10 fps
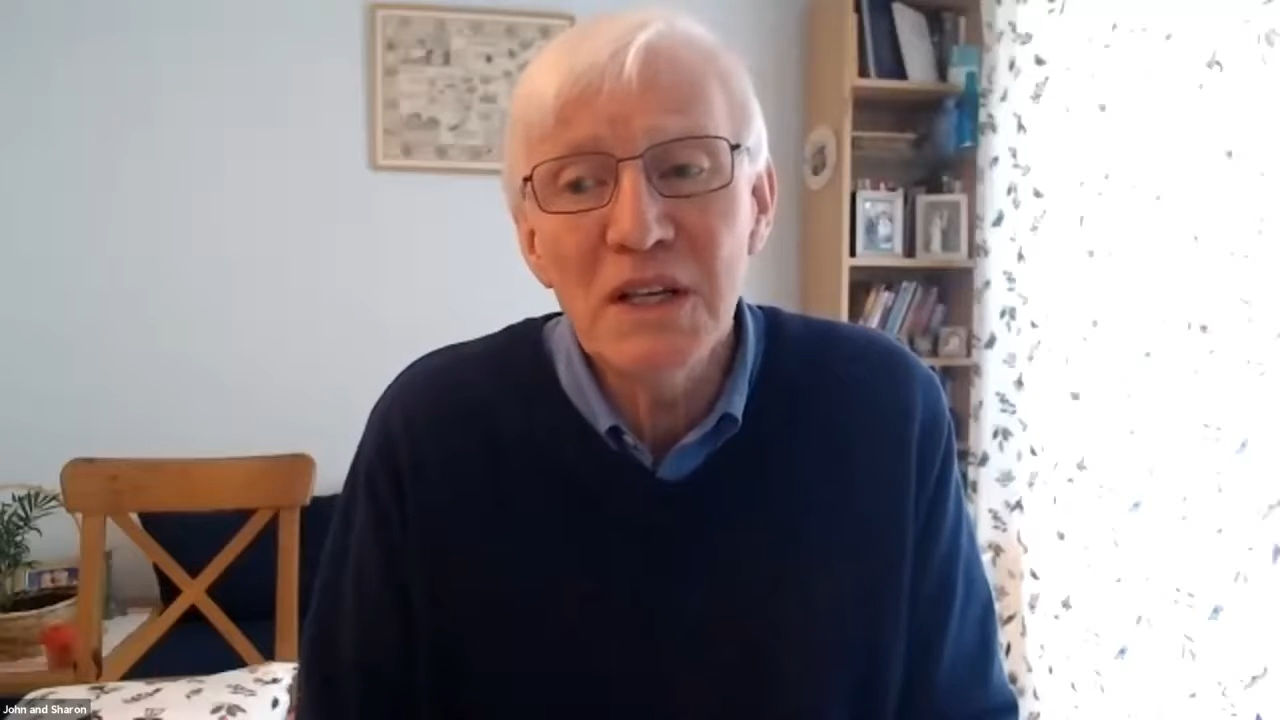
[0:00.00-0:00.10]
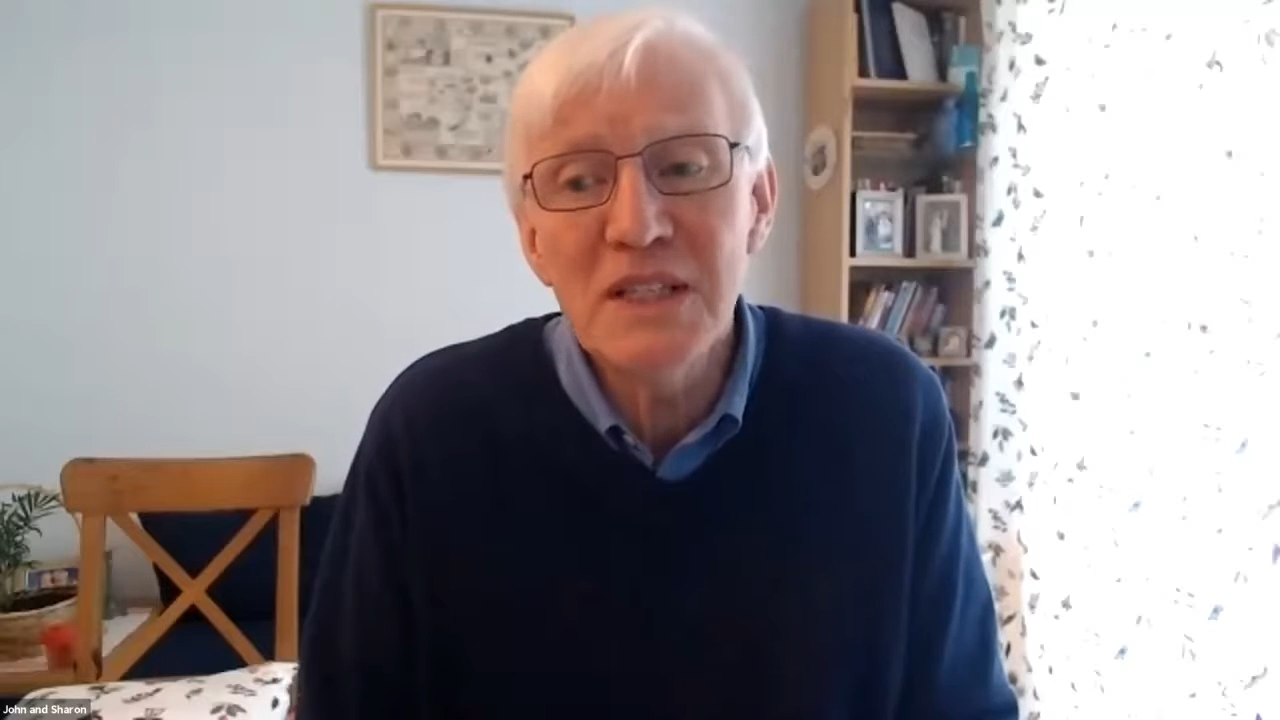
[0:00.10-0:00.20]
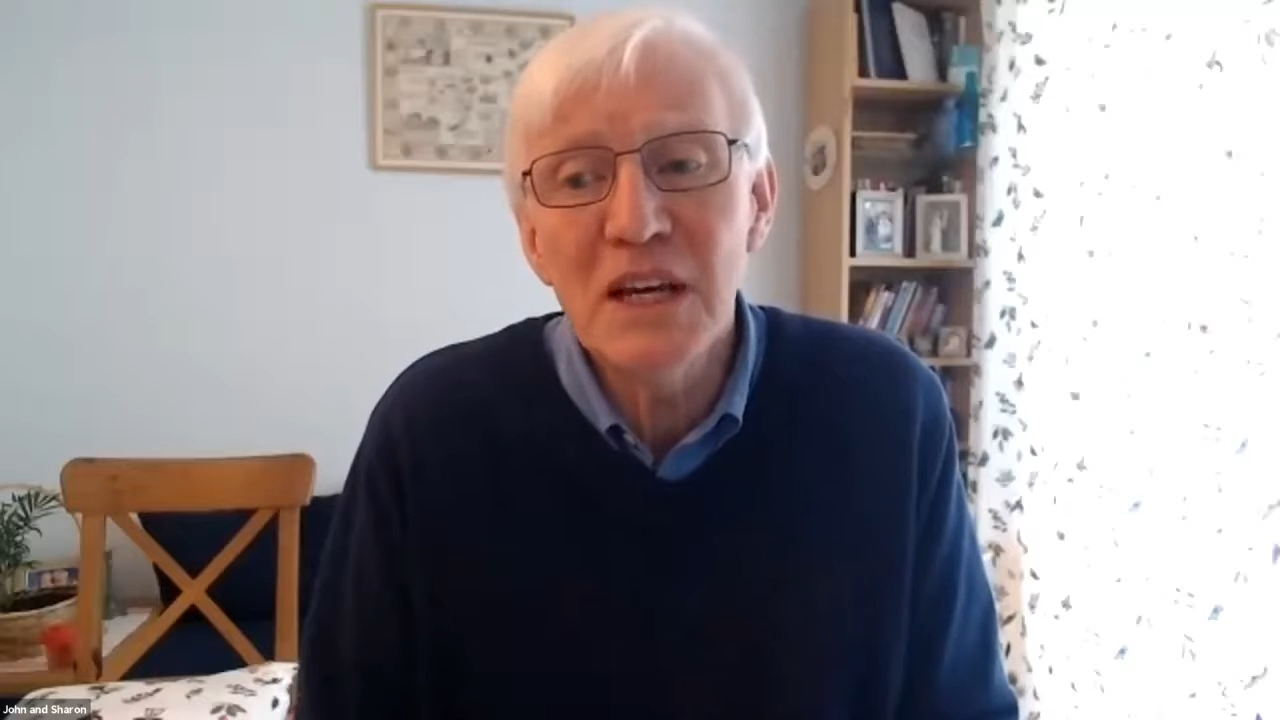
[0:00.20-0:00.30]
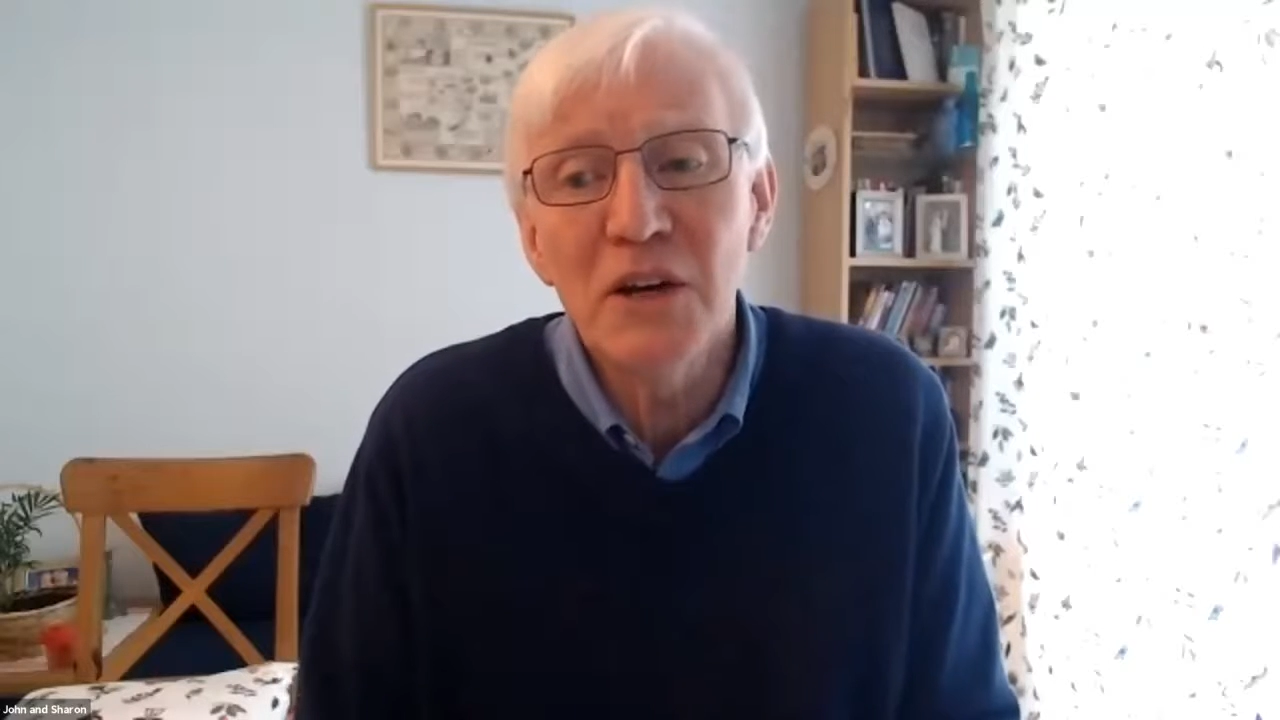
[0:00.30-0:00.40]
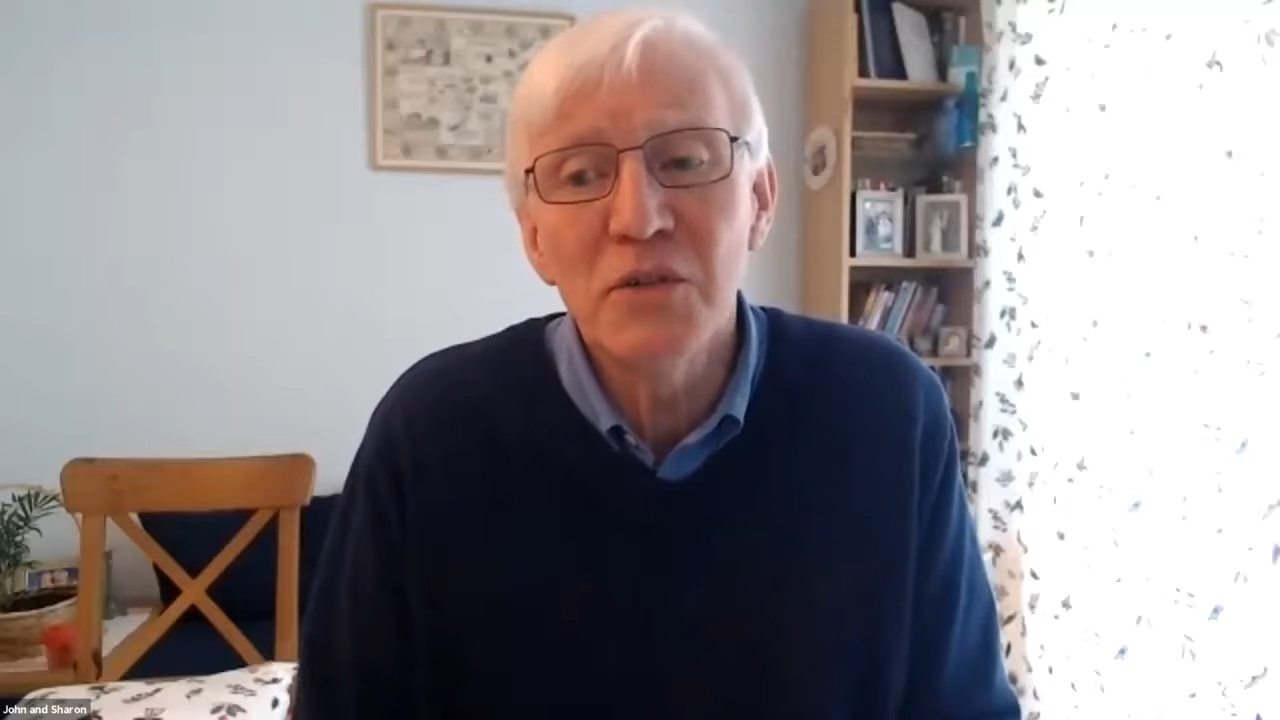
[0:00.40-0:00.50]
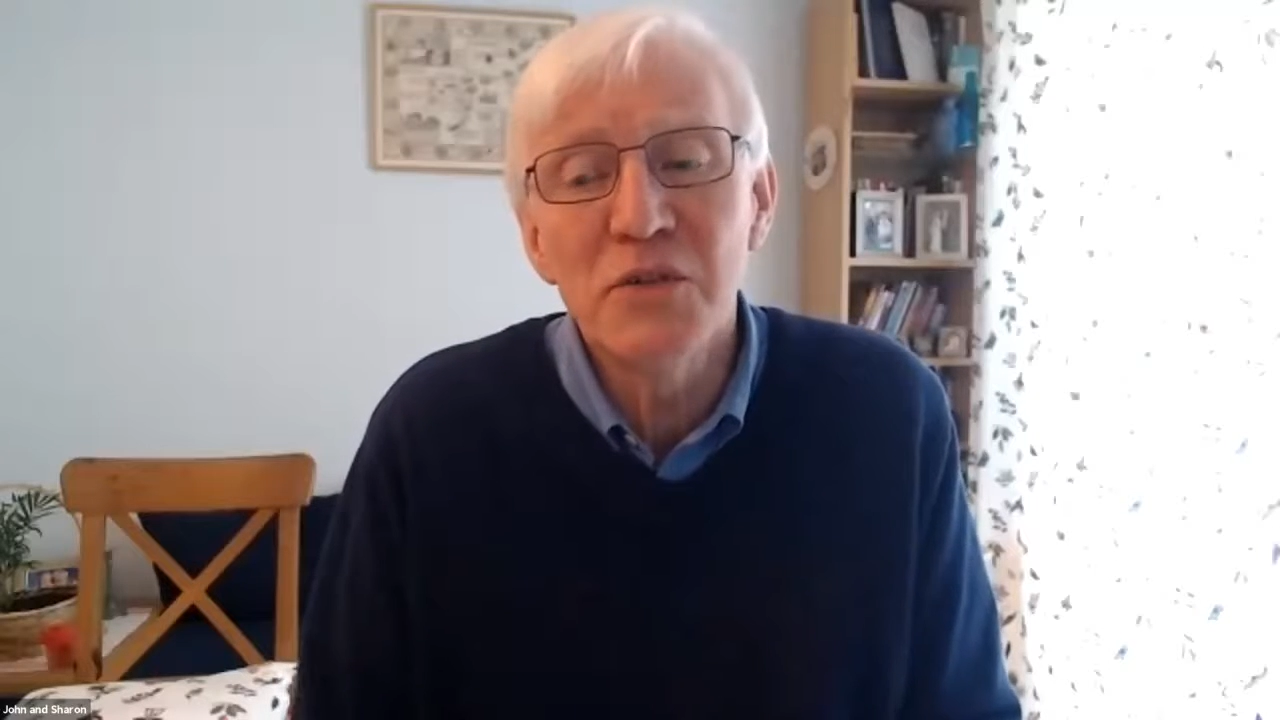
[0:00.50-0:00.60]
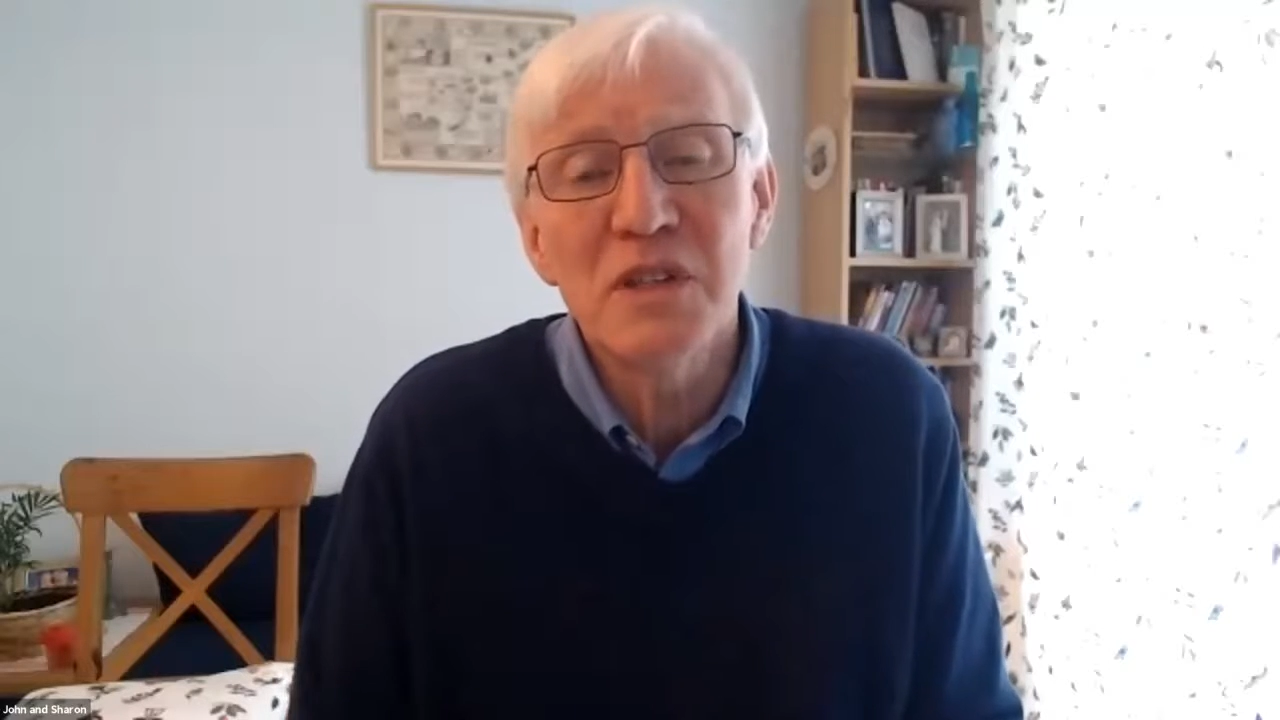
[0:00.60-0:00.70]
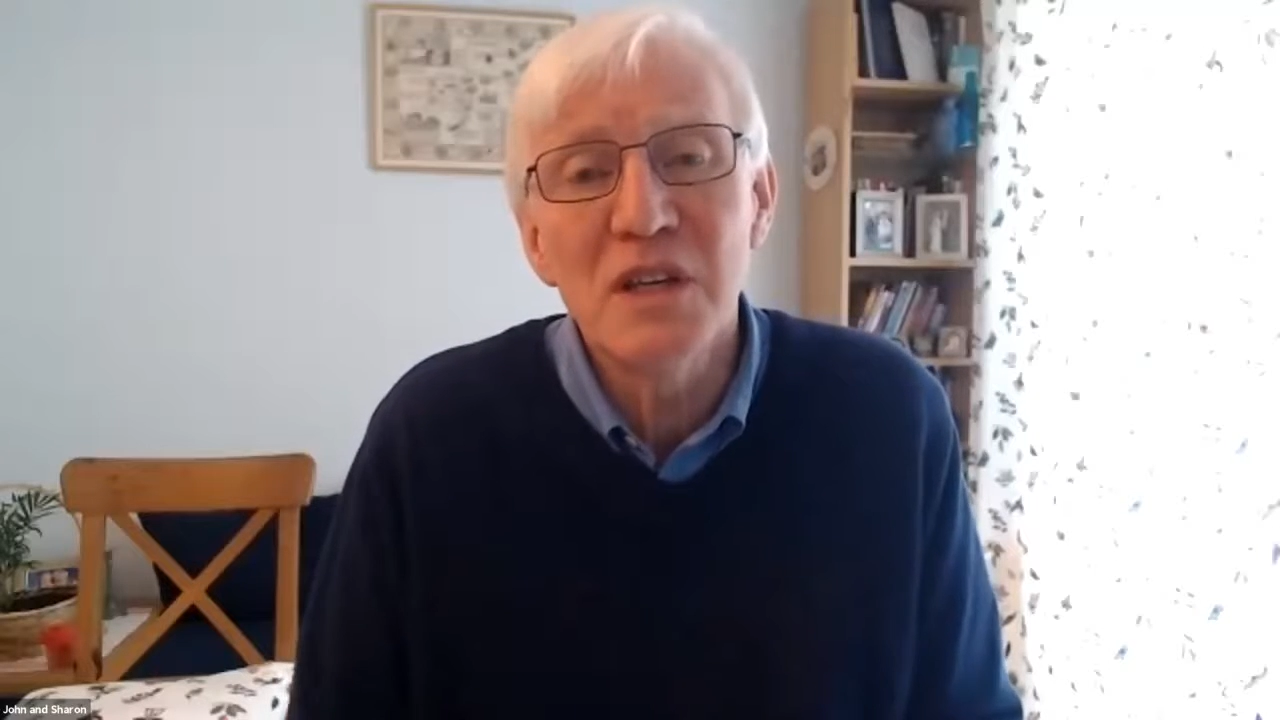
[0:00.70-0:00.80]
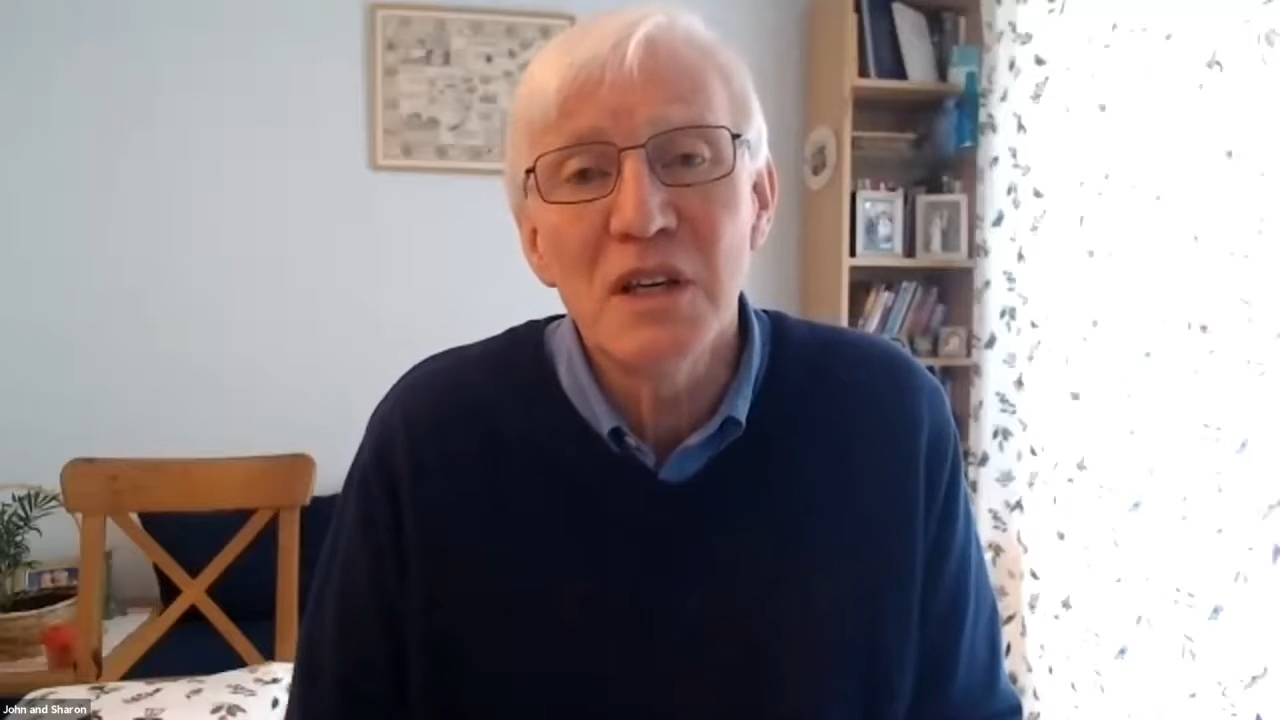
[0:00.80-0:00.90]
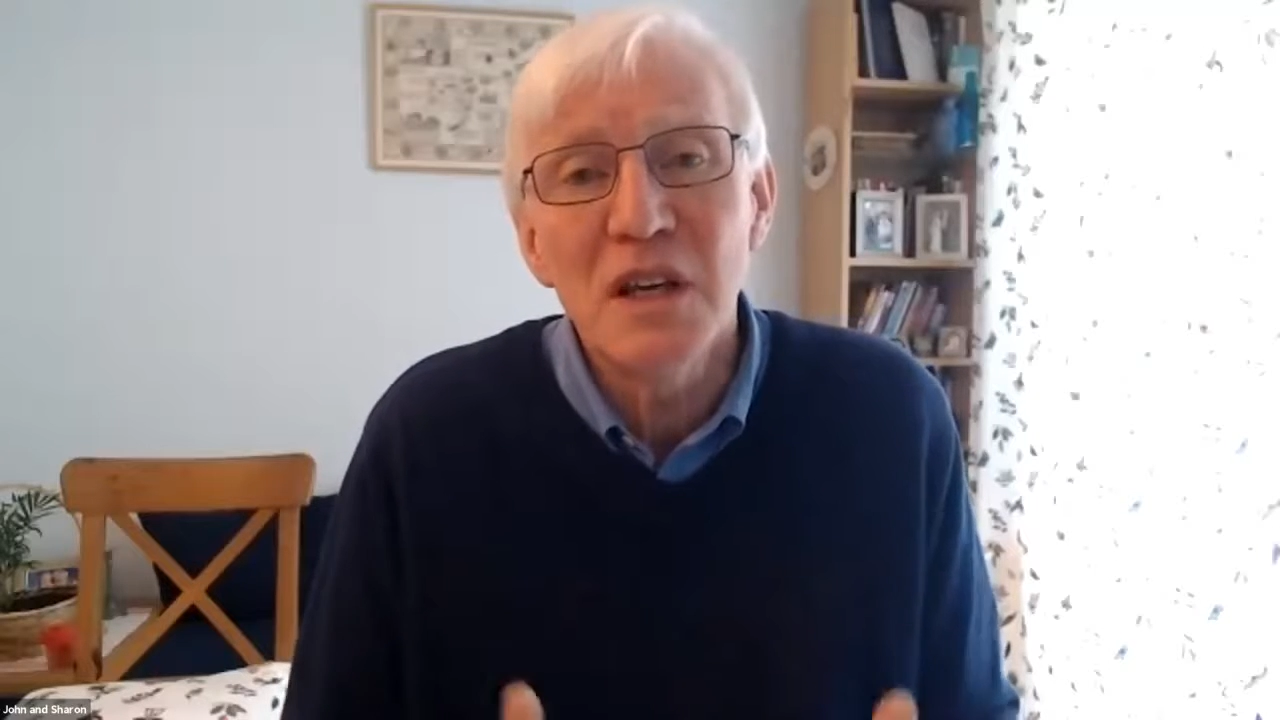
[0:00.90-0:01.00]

ourselves